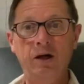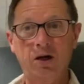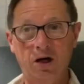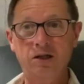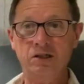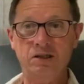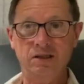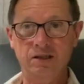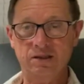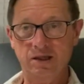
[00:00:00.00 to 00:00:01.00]

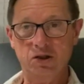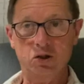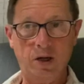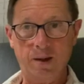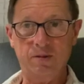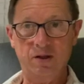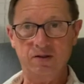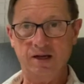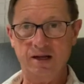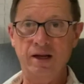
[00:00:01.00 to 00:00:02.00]
consciousness is trapped
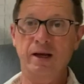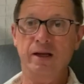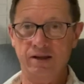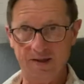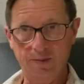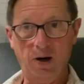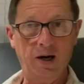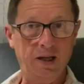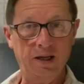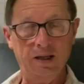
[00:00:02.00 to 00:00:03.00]
inside this
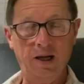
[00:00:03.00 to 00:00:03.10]
body.